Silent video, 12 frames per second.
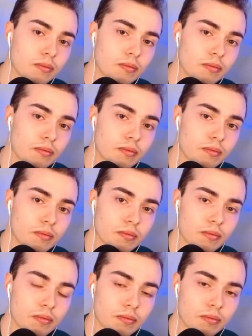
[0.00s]

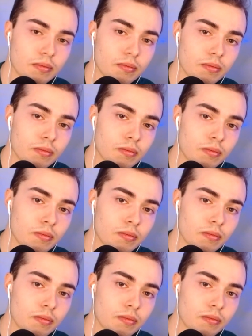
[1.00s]

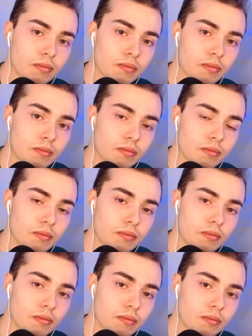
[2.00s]

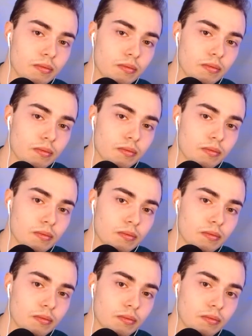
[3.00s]

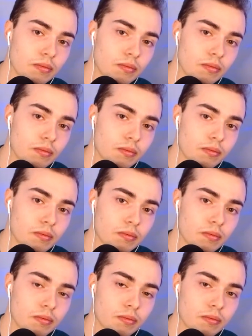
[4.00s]

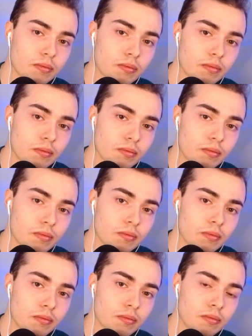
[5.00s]

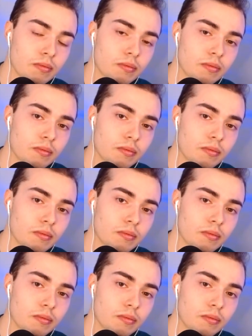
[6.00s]
This person isn't speaking.